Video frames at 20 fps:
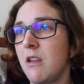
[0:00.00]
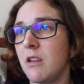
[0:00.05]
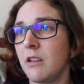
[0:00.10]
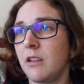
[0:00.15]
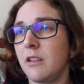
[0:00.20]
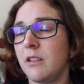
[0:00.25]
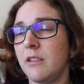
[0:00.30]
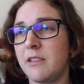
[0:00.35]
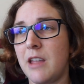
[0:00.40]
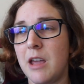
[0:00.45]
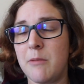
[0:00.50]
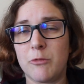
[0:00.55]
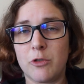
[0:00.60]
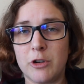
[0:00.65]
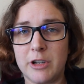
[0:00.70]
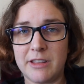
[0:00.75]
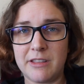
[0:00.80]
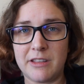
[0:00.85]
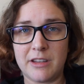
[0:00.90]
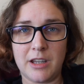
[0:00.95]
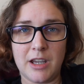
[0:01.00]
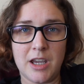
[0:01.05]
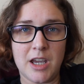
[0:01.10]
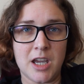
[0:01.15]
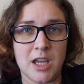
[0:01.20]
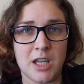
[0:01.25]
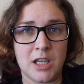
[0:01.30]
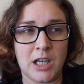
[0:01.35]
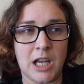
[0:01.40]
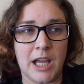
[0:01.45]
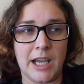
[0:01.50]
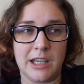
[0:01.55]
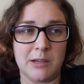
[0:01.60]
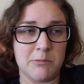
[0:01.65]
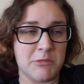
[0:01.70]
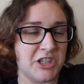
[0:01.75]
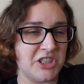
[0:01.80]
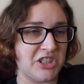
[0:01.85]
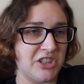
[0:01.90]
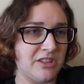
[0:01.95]
because I'm risking like
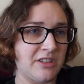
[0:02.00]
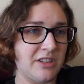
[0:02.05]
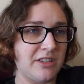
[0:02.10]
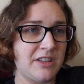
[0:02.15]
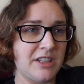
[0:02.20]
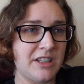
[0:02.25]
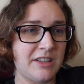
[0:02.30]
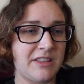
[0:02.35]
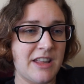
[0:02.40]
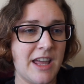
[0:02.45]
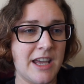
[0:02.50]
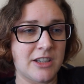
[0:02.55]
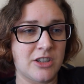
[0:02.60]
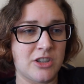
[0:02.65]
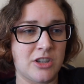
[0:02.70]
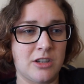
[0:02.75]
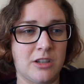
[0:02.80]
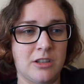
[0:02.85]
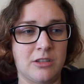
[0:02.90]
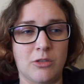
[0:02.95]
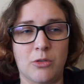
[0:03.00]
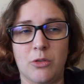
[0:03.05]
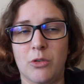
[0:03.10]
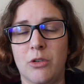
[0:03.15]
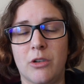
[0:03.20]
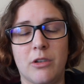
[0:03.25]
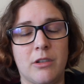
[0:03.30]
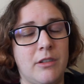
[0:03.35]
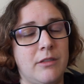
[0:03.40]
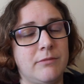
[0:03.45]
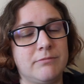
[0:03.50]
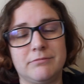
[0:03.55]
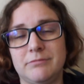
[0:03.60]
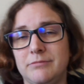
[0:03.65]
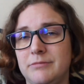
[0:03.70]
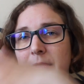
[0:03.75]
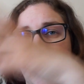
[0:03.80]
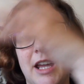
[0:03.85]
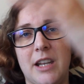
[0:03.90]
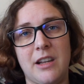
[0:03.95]
emergency C-section or
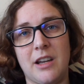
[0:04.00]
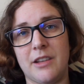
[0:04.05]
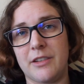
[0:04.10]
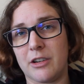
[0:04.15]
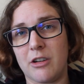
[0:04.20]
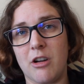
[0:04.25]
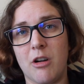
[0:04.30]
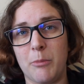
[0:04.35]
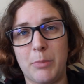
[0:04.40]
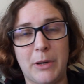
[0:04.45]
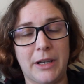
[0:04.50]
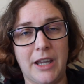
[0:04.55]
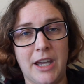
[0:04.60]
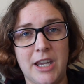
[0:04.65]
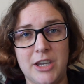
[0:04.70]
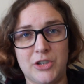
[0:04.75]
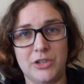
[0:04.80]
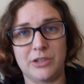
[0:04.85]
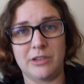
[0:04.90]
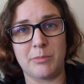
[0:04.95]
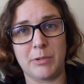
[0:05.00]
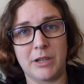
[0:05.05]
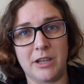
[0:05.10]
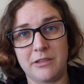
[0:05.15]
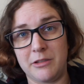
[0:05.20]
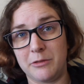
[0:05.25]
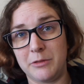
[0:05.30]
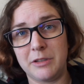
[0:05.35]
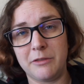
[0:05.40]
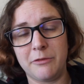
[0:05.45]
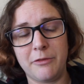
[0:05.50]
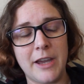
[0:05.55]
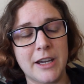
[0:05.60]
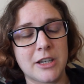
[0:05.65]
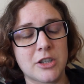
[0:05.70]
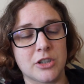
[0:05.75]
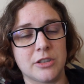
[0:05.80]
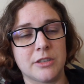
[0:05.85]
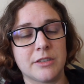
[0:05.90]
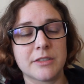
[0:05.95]
any other complications because of the
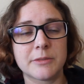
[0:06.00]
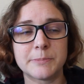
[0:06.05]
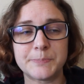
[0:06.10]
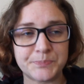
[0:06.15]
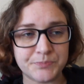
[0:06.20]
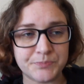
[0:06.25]
infections.